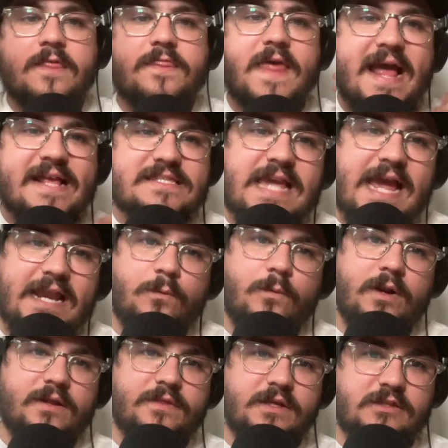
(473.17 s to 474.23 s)
That's kind of
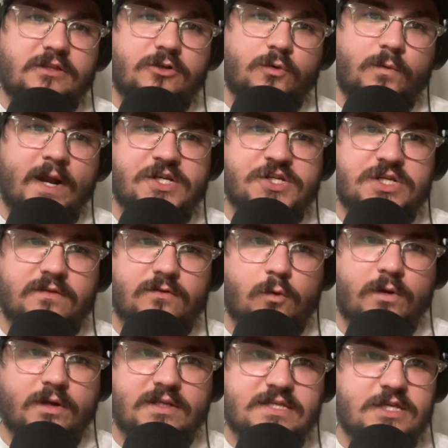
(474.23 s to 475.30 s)
where I think the direction of the
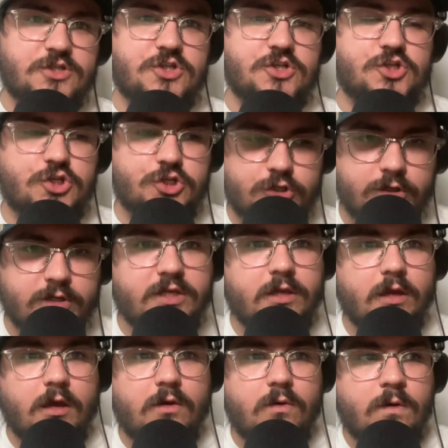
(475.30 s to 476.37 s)
organization should
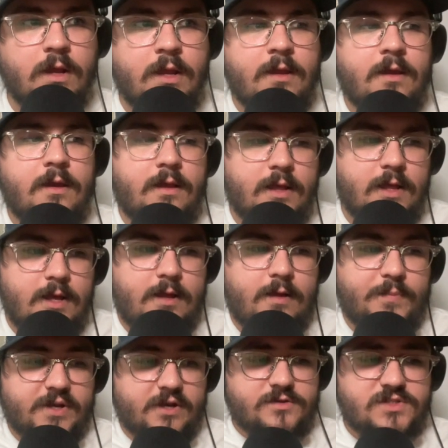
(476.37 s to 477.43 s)
go.
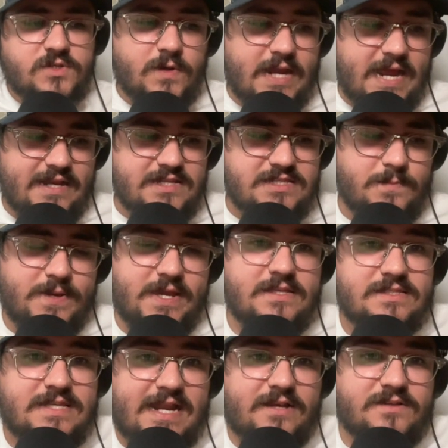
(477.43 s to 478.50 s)
But also, it kind of
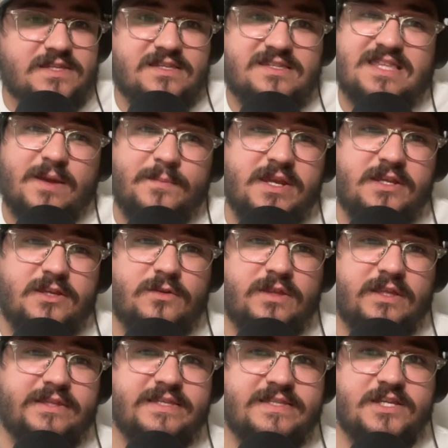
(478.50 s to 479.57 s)
depends on how systemic you
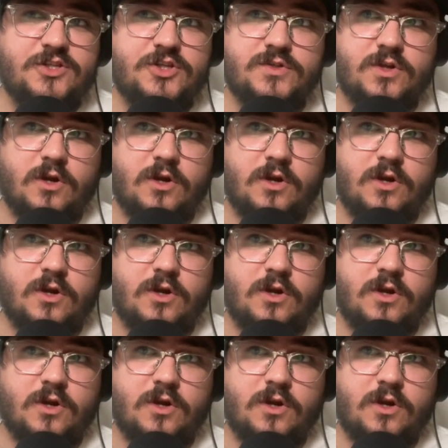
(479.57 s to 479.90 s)
think these issues